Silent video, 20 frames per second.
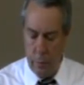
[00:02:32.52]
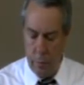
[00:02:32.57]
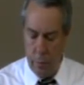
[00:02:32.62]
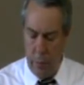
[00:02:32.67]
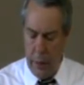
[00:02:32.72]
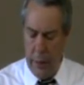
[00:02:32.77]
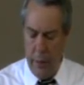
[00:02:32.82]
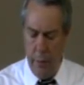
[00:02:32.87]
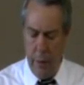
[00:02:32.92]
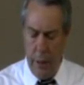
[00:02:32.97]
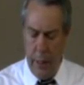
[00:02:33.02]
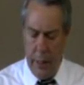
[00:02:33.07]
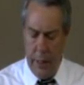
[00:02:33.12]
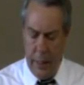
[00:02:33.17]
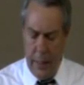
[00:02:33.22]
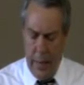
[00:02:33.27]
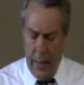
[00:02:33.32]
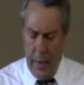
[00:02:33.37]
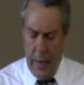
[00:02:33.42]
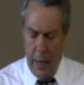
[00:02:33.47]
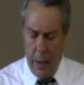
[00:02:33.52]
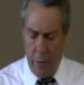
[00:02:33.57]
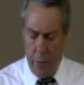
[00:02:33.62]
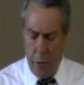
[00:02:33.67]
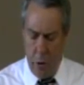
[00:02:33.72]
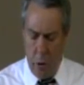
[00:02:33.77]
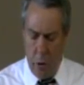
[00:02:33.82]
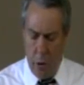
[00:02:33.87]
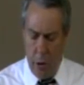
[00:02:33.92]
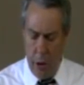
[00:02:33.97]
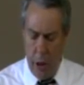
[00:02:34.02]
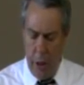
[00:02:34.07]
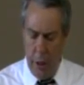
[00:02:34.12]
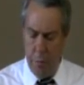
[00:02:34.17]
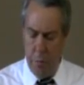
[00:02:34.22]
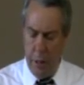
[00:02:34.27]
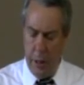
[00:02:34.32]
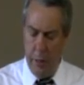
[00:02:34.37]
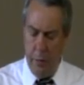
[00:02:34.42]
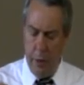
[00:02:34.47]
Believe that He died for you
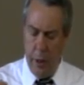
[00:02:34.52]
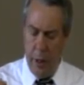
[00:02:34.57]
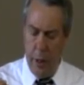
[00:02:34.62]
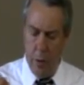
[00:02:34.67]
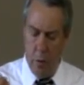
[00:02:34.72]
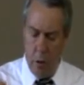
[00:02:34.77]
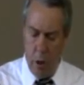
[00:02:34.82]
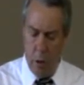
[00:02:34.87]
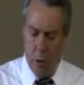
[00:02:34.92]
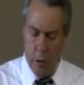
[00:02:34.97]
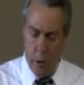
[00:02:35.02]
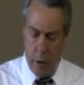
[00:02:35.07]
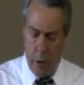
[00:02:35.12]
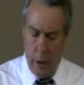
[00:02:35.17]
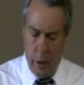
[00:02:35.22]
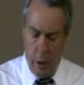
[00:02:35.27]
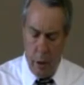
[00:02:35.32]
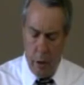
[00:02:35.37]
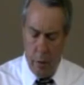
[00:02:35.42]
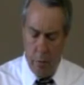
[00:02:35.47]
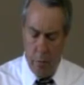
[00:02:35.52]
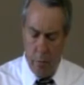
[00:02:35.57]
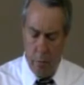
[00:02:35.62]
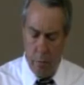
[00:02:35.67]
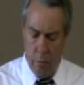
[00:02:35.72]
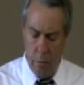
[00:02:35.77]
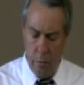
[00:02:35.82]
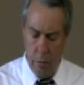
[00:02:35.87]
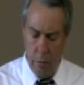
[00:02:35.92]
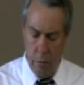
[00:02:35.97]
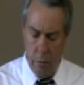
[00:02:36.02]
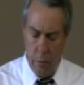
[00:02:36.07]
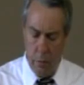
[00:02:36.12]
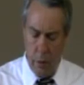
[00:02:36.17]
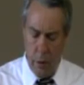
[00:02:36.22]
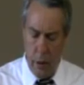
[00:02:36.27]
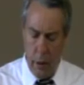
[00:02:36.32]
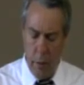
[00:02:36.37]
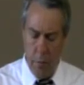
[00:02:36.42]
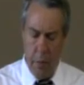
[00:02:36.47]
and believe that He rose again.
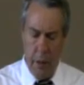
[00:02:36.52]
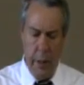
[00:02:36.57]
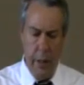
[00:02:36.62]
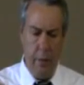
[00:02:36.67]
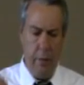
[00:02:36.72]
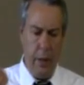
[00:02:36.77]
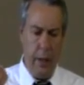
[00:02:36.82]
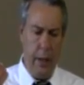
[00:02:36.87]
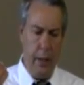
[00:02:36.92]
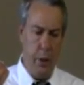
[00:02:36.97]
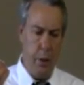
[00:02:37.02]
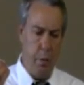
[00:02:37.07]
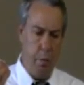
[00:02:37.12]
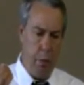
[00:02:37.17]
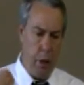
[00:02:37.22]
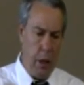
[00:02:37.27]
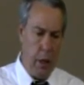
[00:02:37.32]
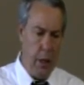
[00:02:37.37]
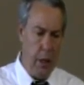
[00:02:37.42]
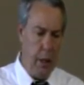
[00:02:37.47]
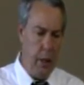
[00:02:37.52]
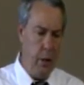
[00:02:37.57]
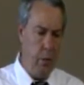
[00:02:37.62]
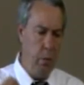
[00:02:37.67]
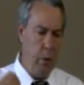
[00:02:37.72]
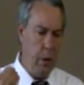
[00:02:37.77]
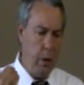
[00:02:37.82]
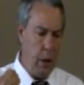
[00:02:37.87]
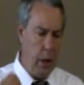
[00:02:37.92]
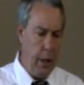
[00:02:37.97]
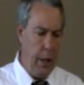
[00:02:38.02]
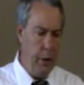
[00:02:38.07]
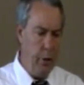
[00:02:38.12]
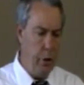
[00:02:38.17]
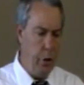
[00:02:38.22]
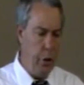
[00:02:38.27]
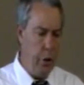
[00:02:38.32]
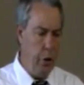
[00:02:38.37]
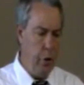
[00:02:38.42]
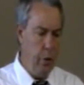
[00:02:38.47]
And believe that His blood will
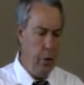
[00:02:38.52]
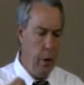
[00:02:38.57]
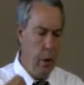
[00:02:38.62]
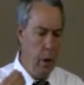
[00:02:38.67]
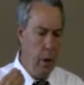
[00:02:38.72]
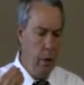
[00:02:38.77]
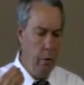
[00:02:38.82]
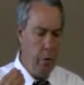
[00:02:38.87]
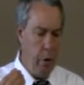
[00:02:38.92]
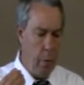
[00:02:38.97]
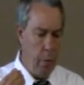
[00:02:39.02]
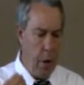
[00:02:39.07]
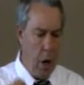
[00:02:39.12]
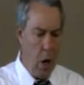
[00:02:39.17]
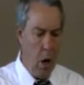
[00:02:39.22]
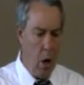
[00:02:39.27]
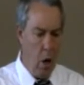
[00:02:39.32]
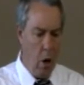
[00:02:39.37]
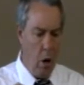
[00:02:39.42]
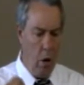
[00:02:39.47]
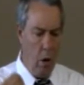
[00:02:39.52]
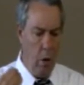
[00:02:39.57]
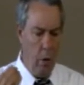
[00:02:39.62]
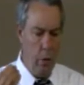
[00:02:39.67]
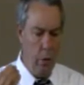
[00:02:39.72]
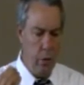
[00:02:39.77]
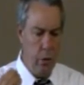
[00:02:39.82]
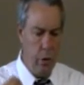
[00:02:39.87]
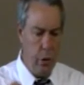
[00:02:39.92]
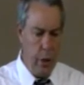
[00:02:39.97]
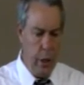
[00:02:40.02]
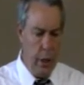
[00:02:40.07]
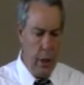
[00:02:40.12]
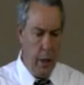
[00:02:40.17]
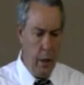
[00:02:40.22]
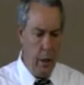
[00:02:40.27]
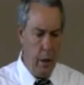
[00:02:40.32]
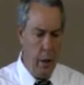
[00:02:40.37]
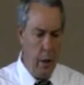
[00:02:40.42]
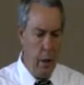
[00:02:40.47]
cleanse you from all
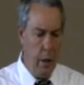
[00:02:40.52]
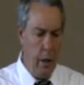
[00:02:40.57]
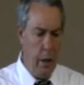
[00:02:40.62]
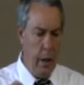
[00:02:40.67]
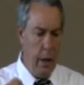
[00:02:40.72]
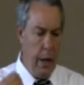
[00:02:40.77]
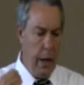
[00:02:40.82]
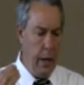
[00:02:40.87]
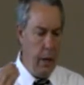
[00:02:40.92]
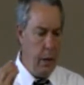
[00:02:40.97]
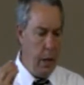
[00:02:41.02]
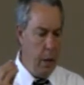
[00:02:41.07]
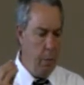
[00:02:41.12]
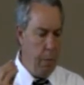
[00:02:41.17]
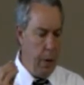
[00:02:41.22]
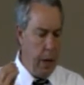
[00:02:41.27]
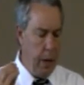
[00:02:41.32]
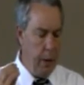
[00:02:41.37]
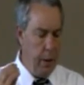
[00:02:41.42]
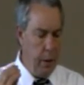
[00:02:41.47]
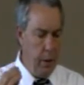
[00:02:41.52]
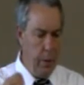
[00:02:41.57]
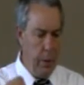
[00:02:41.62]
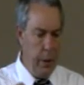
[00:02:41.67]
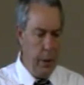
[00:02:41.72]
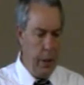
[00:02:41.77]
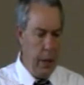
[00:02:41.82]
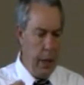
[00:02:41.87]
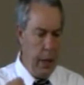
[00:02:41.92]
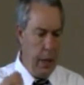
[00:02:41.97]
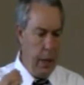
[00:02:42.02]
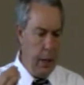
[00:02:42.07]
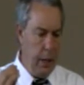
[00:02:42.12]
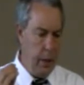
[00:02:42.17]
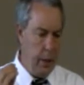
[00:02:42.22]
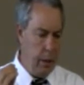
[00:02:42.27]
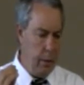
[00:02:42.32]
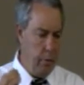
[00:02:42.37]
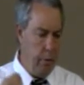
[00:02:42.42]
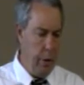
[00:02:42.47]
sin. And that by doing that
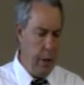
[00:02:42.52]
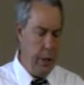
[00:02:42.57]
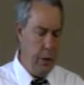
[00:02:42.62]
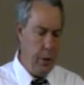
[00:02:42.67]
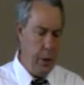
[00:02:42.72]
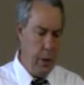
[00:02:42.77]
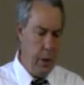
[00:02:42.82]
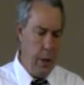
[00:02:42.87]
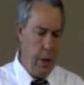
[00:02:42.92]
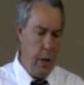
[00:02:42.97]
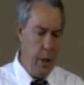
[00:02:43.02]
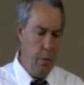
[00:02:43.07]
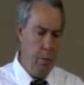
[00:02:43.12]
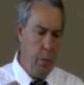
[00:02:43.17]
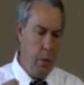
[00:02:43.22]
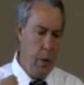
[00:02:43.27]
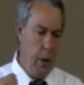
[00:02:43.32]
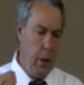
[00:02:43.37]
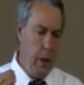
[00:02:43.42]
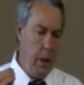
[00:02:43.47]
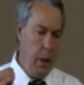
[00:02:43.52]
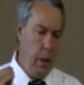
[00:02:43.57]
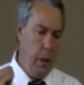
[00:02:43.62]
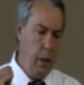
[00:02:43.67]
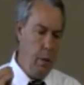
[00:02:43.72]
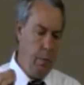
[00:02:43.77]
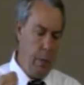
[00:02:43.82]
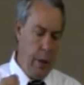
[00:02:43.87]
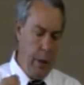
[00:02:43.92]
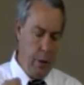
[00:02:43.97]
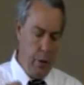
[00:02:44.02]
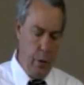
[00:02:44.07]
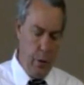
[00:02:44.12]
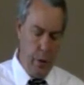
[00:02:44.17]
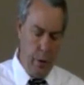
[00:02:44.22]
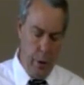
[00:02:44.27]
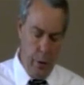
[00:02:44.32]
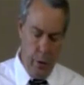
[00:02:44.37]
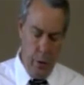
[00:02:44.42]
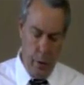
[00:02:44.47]
and confessing Him, He'll make you
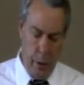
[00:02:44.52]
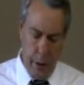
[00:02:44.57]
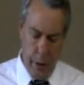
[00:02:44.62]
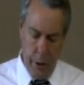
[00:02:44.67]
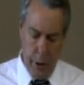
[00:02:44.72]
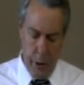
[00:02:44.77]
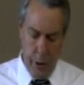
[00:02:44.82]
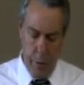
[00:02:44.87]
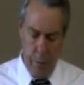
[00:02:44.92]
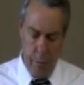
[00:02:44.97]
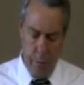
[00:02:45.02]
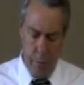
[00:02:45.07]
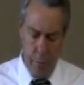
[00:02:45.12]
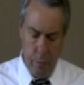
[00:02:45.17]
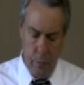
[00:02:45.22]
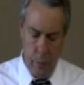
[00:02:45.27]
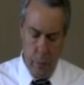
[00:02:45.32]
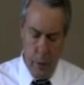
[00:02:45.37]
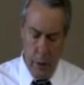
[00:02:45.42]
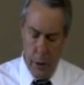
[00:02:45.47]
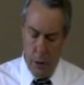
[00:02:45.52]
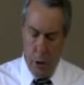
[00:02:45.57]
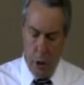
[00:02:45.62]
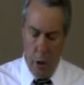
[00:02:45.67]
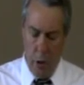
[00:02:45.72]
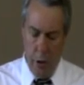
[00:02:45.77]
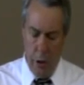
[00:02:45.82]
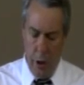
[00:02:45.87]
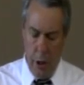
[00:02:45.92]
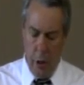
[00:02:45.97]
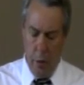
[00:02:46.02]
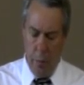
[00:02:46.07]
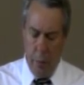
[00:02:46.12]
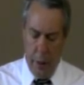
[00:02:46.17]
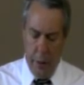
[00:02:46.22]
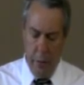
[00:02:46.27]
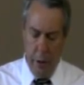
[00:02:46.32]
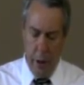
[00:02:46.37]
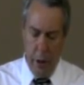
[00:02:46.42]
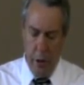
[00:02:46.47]
a new creature. That's all you do.
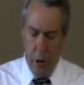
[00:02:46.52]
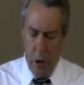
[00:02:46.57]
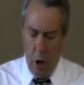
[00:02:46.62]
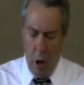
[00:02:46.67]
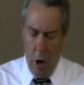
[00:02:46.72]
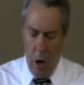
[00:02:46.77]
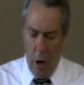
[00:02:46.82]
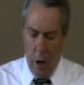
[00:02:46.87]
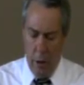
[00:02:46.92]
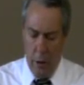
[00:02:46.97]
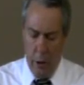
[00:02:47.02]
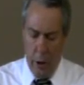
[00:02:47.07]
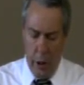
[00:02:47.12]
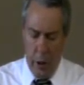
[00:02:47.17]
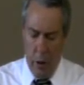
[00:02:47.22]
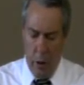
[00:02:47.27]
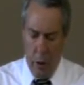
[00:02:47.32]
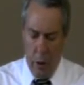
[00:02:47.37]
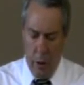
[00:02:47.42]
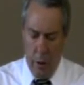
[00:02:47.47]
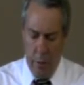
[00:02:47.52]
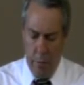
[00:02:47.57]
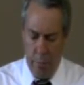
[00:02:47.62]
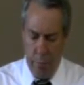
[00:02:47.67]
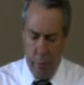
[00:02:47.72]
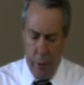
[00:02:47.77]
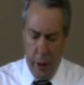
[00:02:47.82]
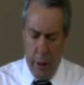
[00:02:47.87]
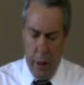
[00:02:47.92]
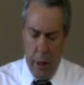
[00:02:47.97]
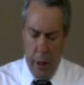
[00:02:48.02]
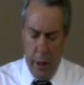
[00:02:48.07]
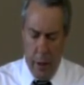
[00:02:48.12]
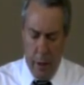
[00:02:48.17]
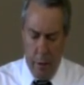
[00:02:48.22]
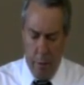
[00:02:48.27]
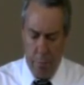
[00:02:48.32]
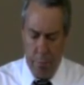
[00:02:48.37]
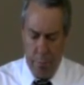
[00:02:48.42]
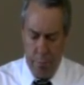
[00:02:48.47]
Believe it in your heart. Say, Lord, here I am.